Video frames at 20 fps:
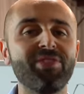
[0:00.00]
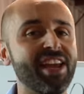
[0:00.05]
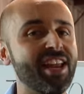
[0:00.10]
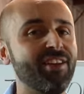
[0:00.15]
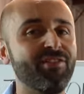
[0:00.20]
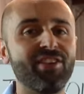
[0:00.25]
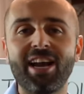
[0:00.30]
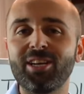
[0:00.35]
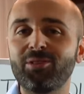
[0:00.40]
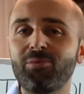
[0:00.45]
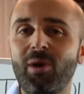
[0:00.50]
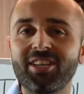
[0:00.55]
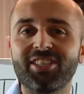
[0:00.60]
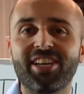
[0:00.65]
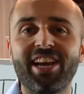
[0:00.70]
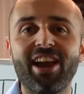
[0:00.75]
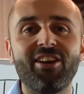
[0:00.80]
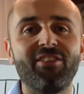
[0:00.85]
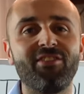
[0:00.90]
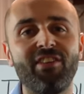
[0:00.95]
And if you guys watch
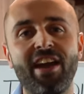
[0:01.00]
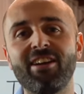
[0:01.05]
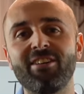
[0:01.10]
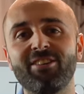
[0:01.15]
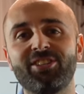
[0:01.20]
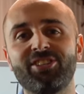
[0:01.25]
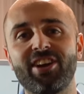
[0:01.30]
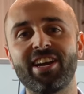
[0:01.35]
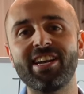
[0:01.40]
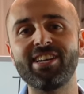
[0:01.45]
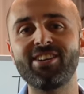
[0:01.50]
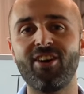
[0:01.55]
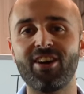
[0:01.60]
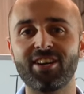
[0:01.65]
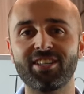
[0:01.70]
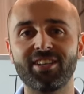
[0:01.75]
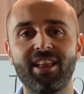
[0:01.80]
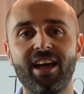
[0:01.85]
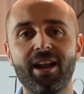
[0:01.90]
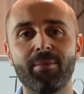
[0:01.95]
Gary Vaynerchuk, he
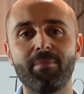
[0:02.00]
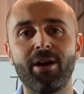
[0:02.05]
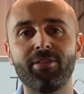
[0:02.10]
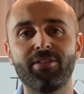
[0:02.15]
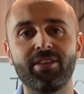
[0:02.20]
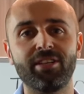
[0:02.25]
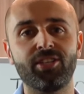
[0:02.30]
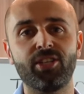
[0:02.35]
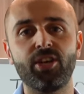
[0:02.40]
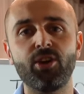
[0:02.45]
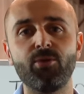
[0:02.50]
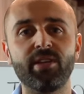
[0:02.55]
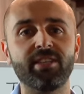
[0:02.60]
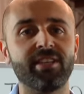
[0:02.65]
talks a lot about this too.